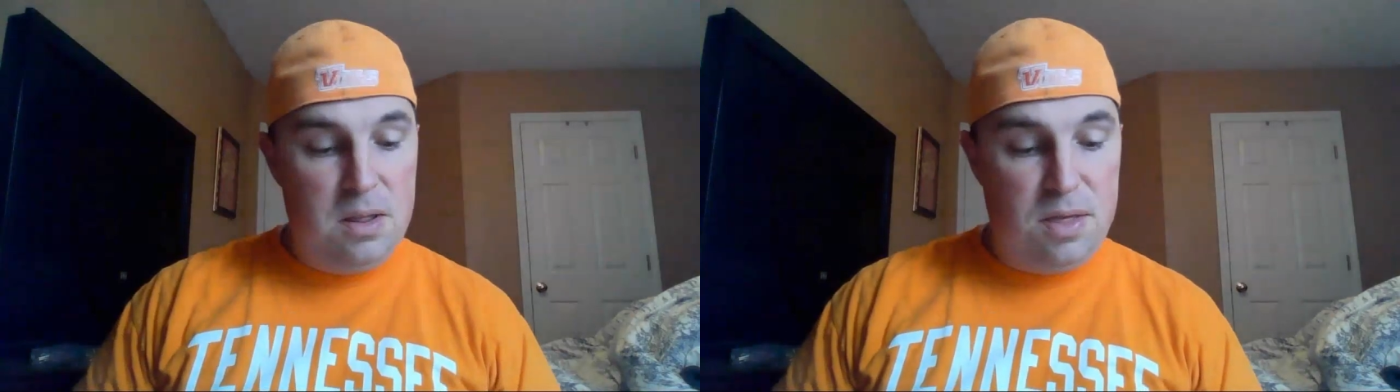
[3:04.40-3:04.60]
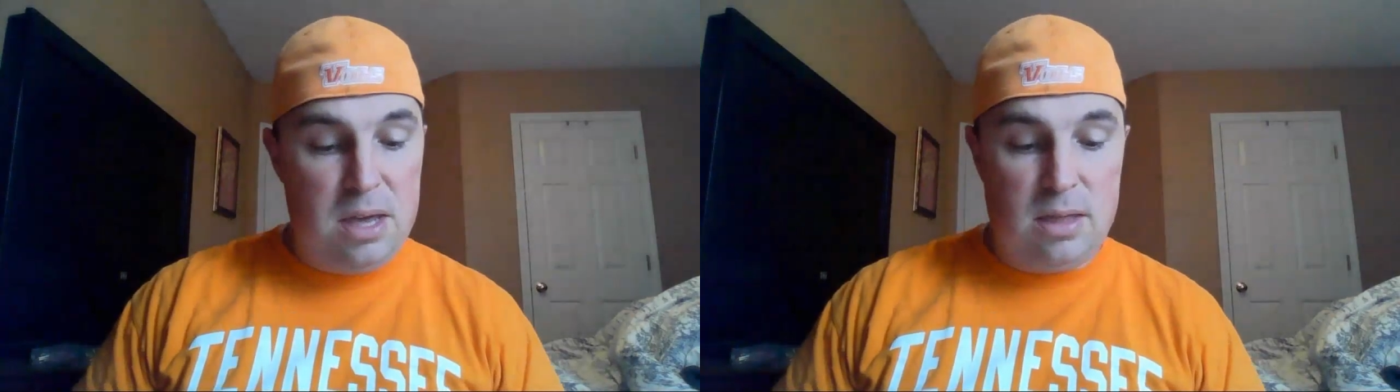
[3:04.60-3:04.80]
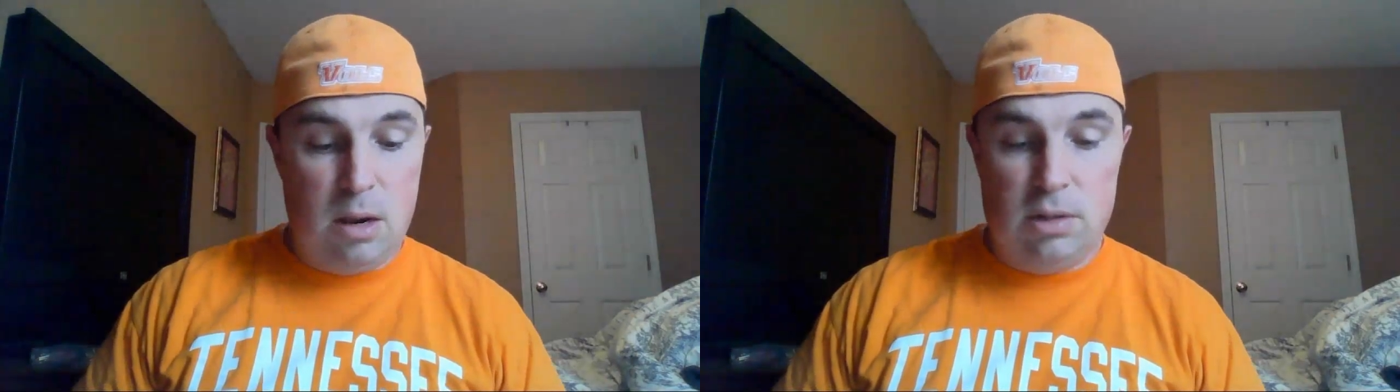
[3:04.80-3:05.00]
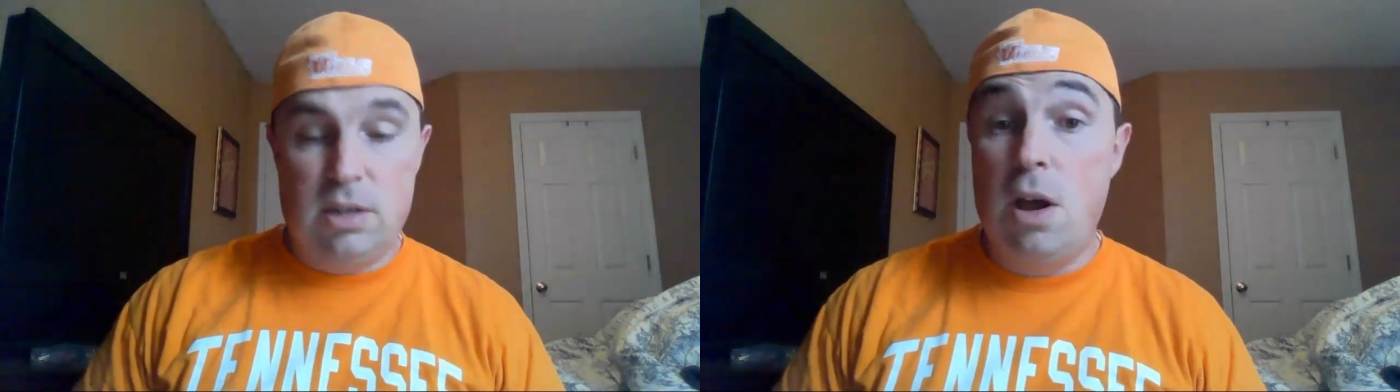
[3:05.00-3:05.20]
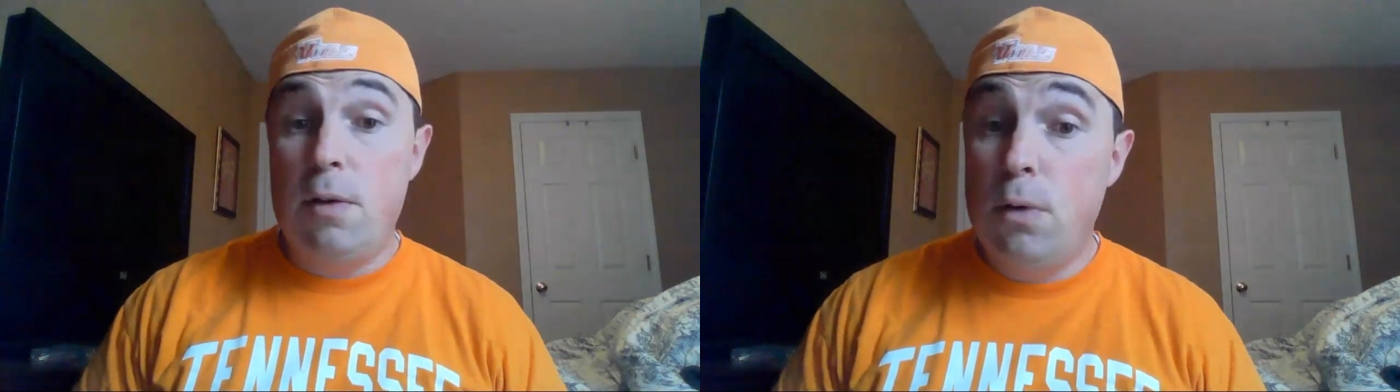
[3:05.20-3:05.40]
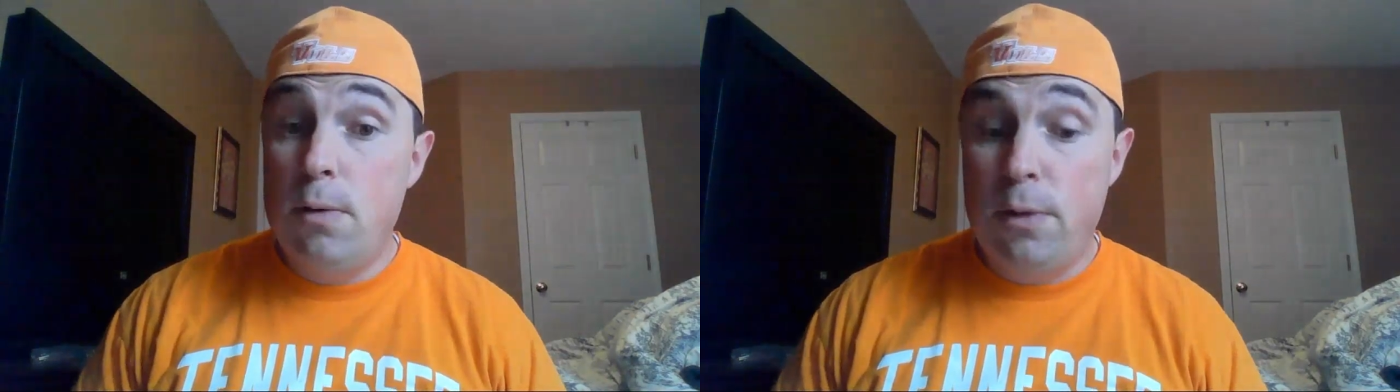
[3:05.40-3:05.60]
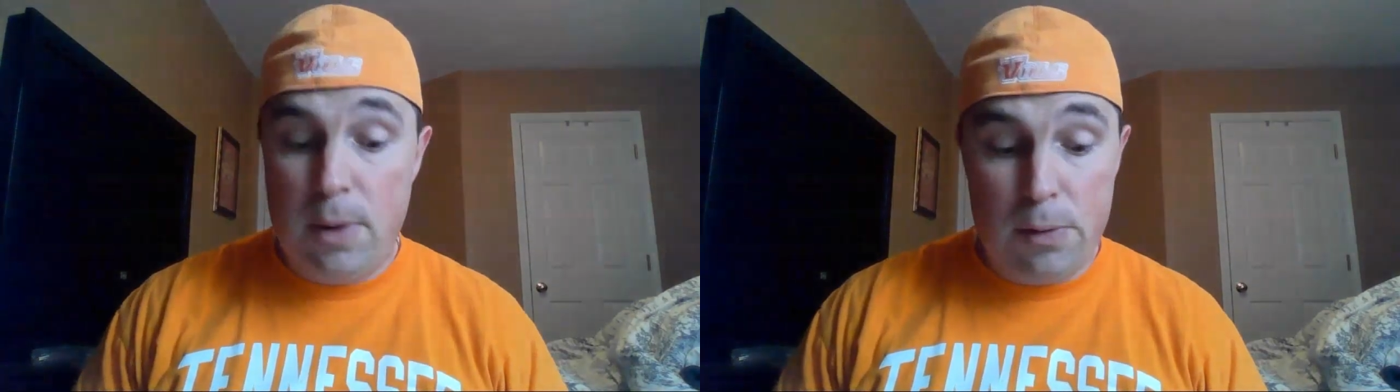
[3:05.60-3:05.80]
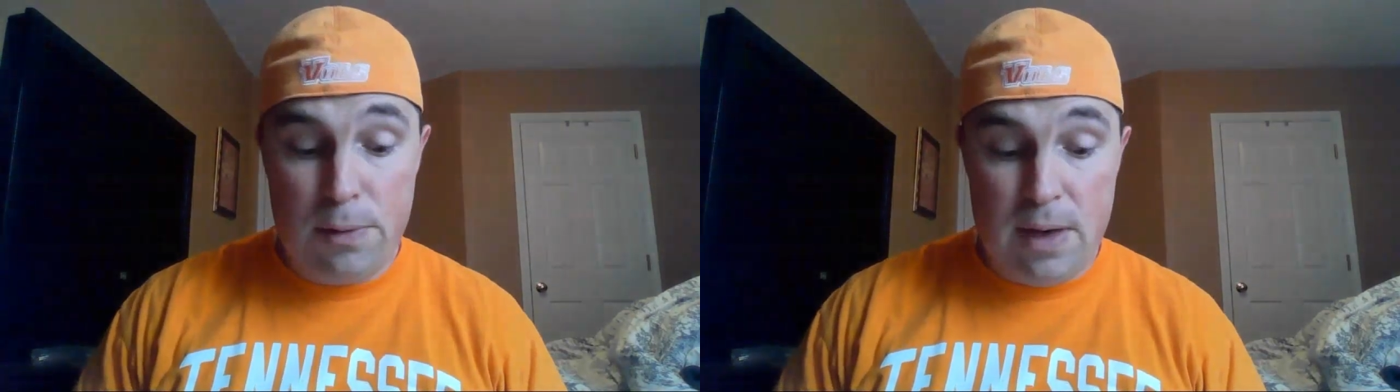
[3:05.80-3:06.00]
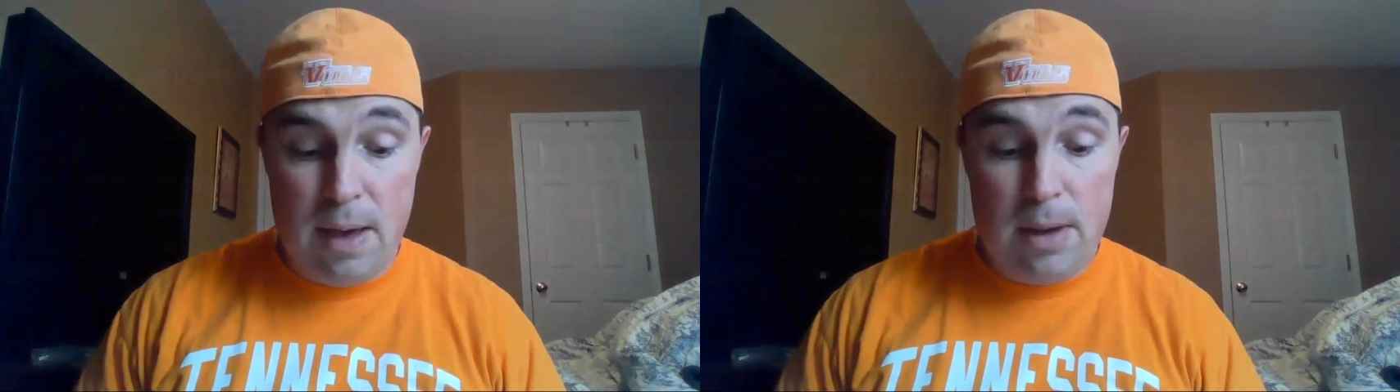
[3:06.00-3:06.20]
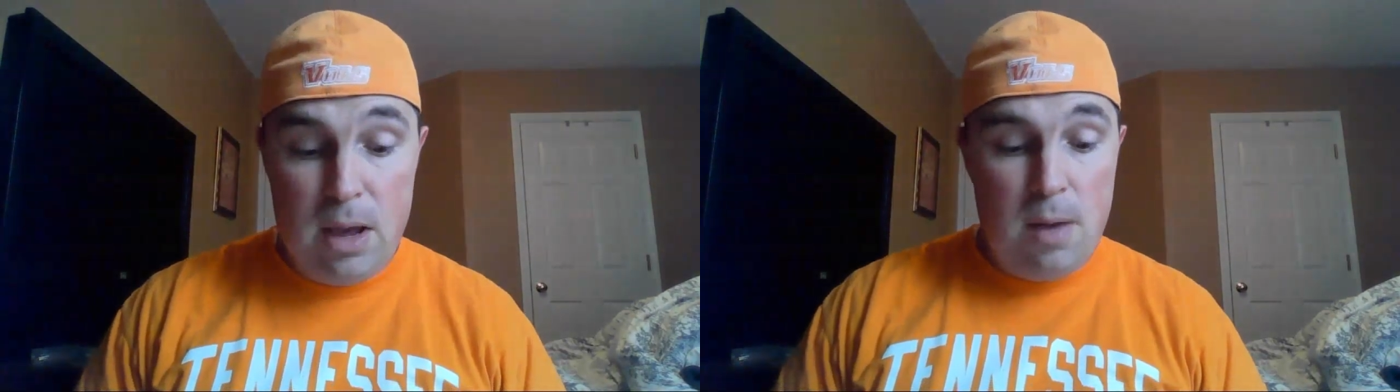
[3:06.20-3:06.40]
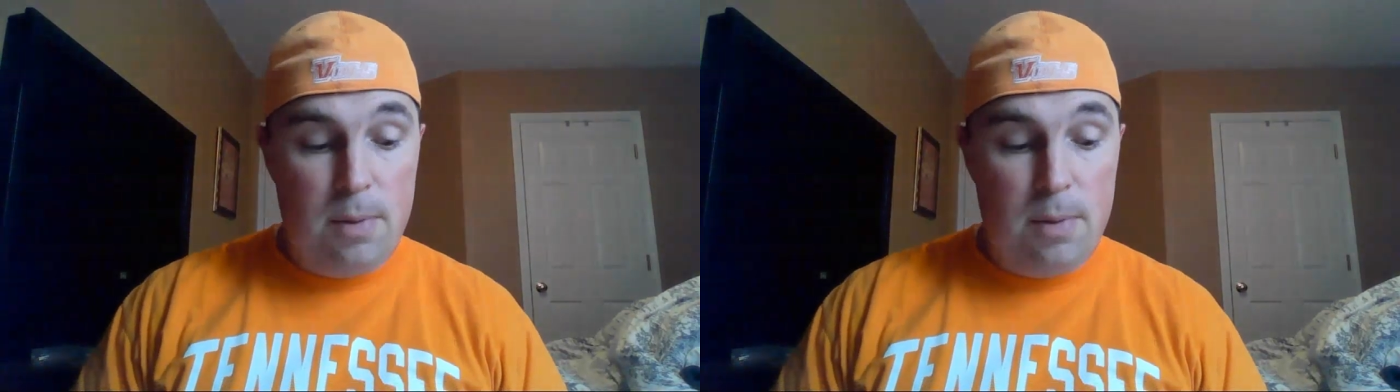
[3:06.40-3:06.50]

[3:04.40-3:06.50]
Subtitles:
didn't think there was enough room for both of them,